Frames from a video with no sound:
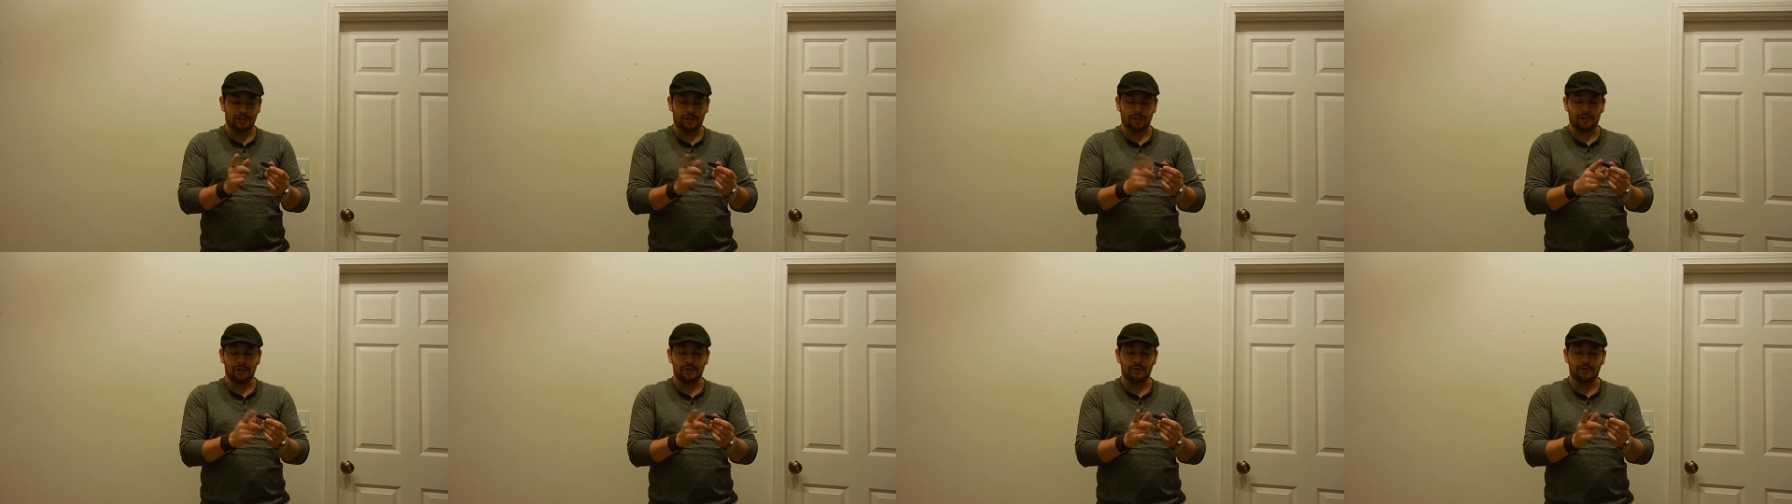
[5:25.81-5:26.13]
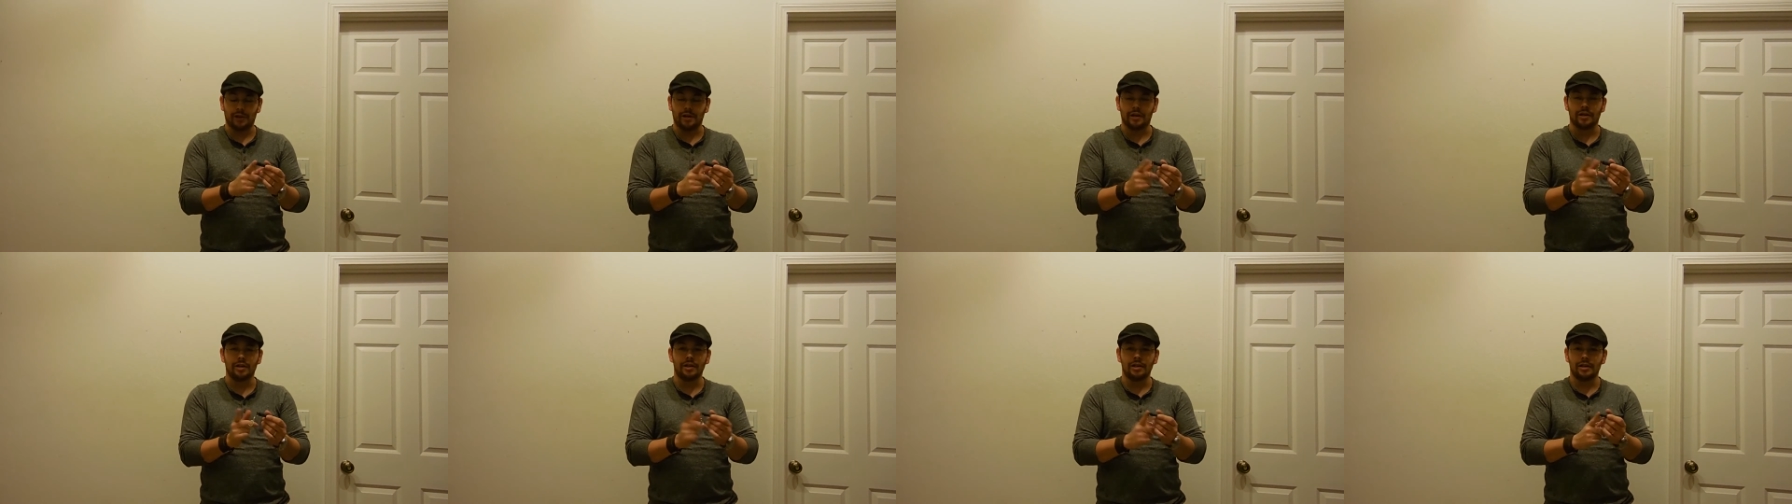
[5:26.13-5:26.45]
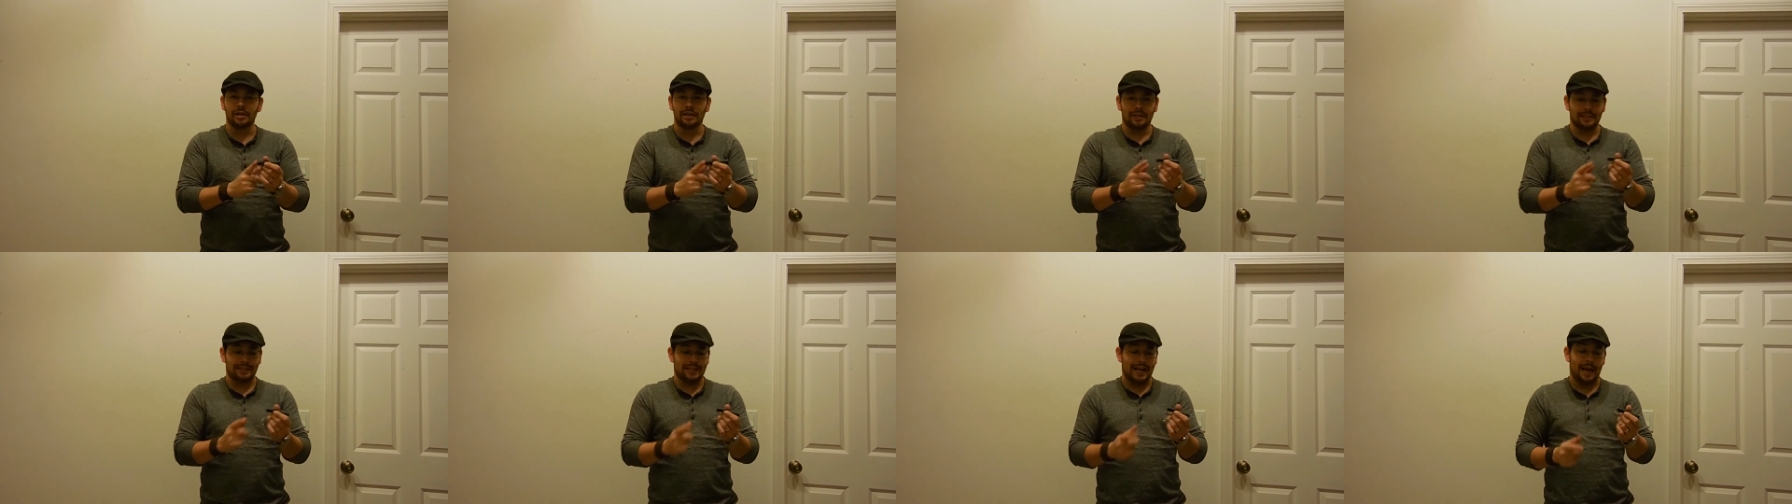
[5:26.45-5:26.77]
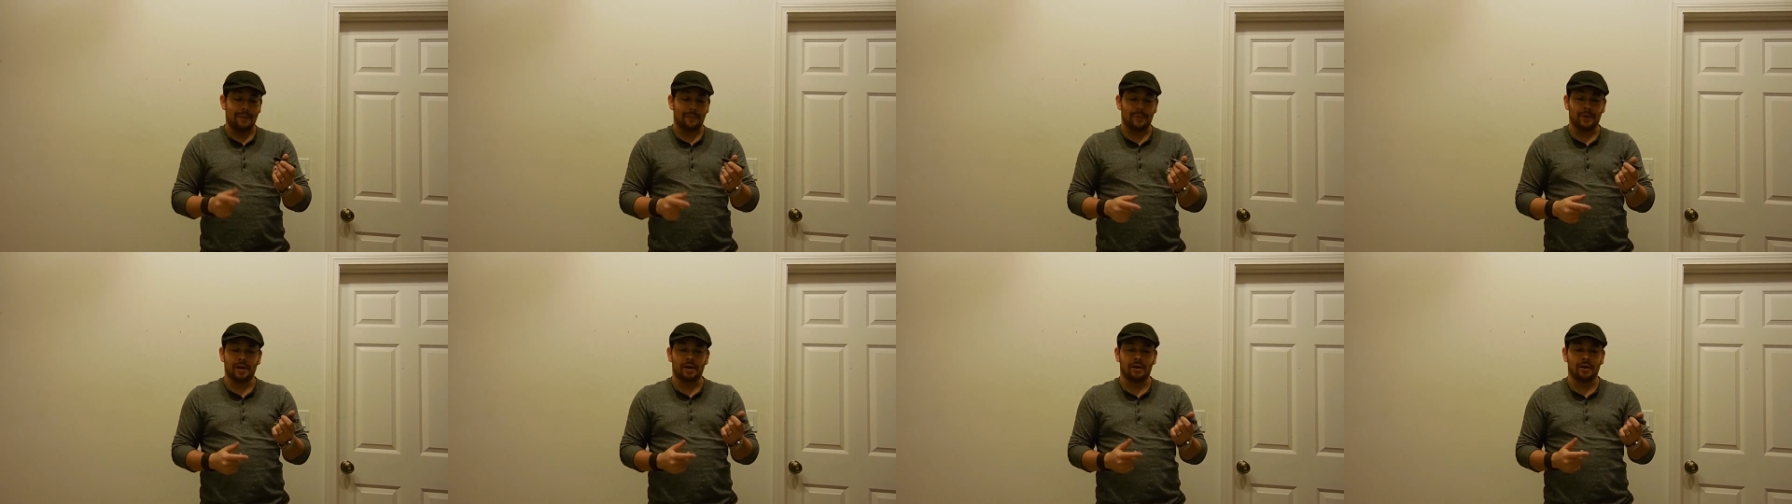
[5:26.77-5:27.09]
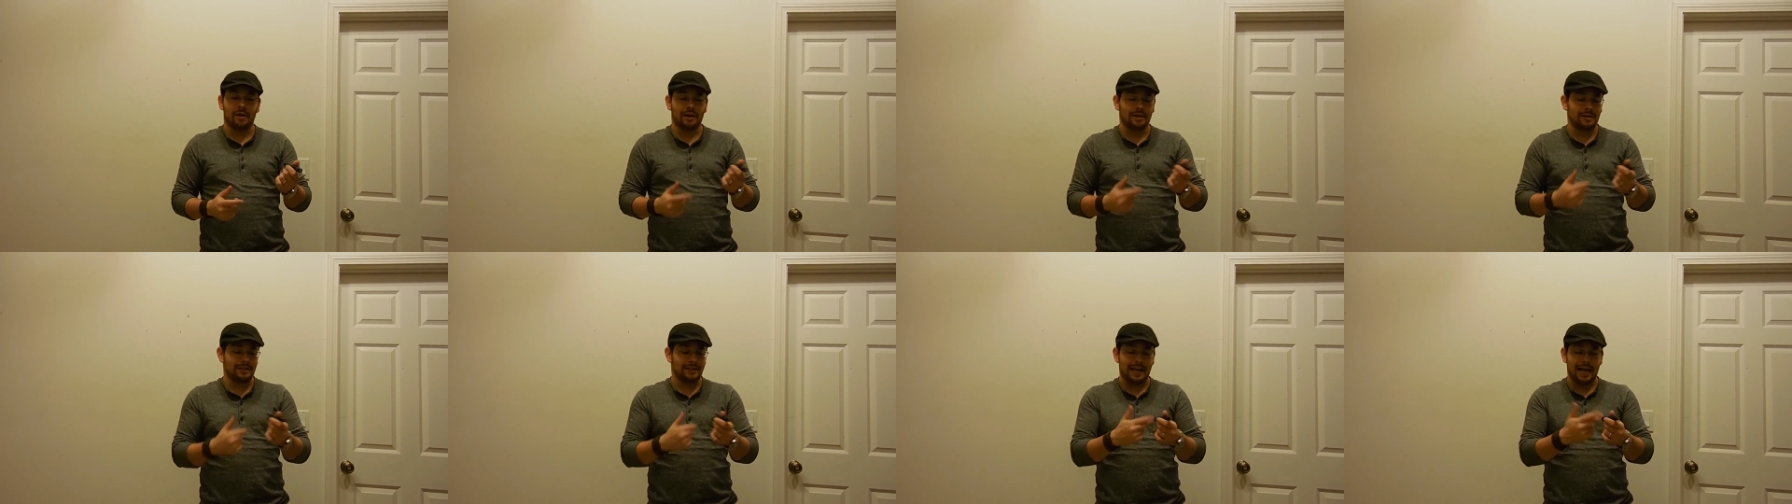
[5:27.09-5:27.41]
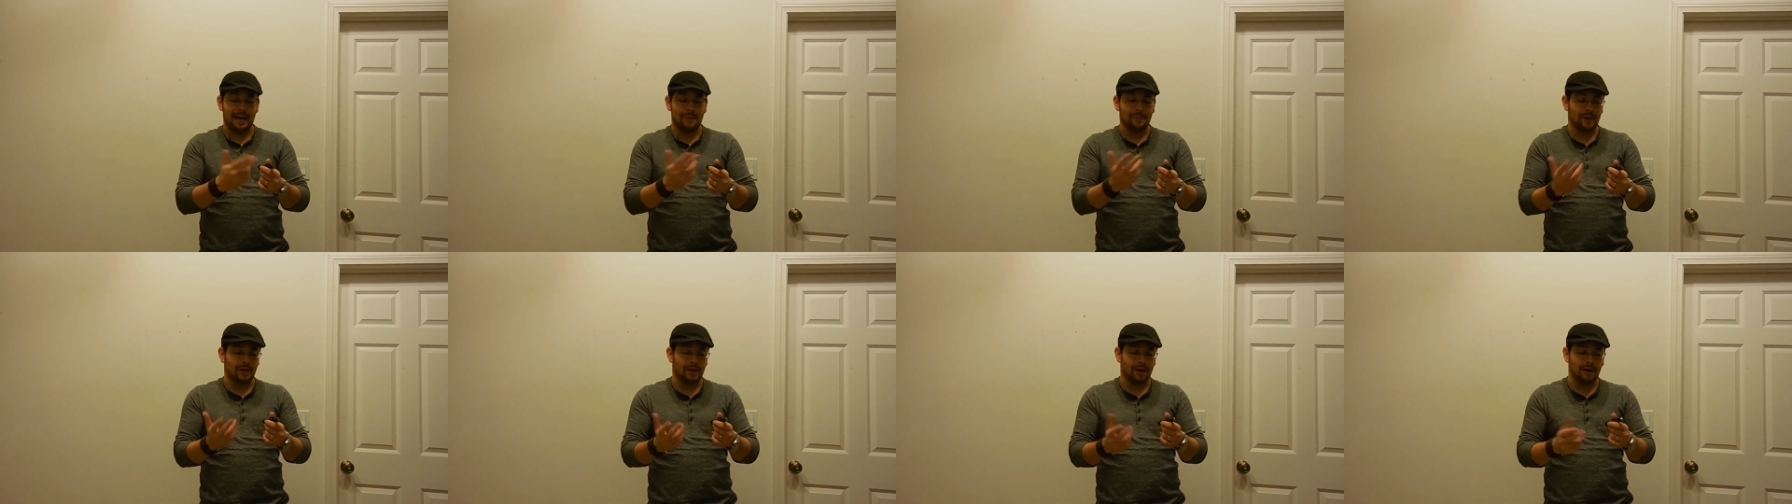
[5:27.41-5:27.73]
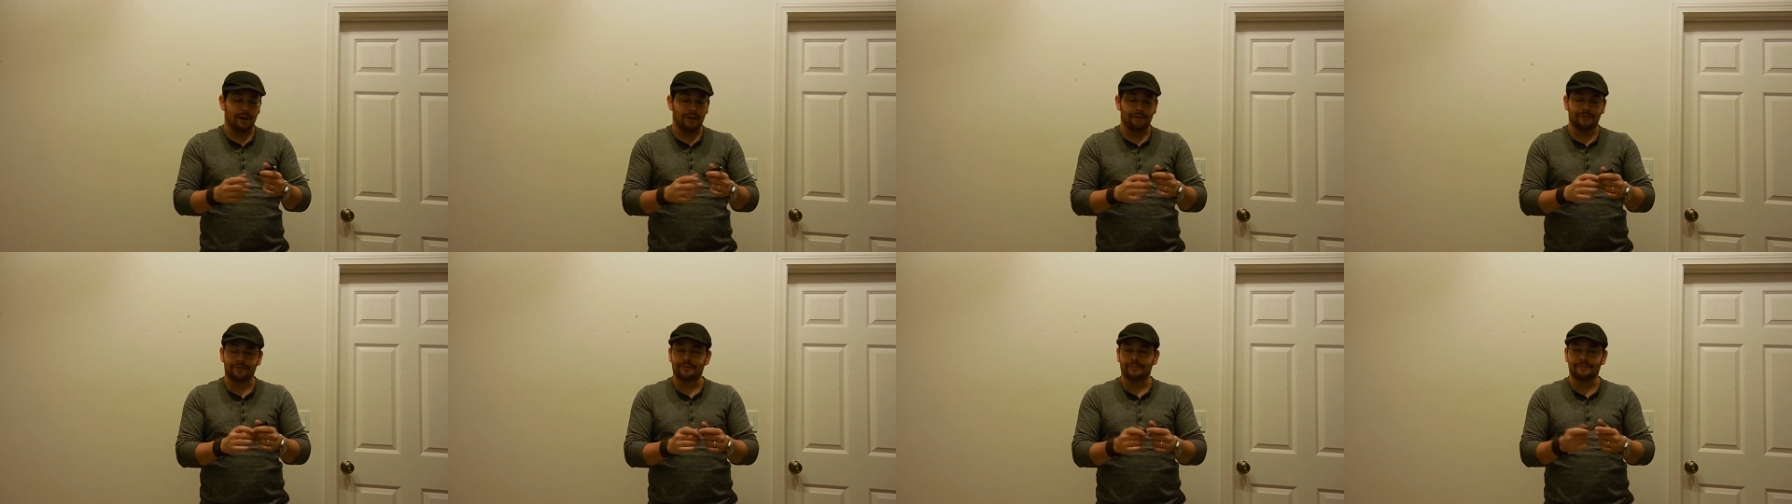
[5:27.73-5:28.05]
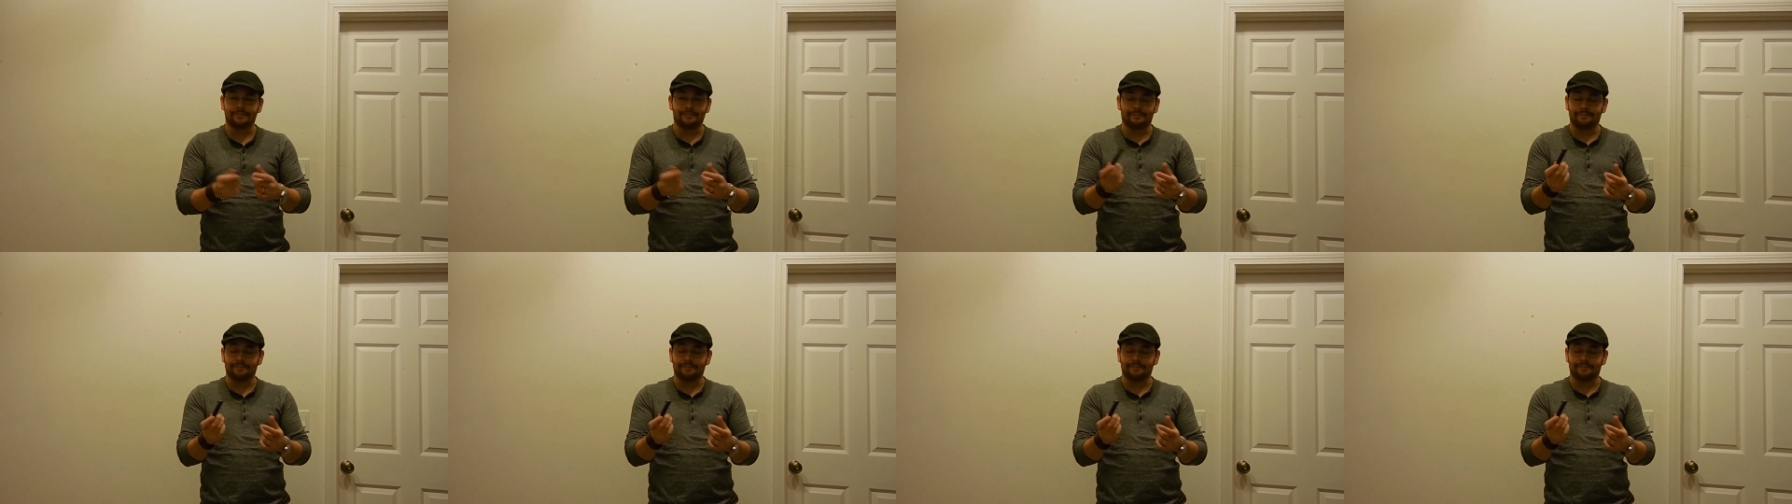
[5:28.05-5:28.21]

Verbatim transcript: and you could tap it on, tap it off.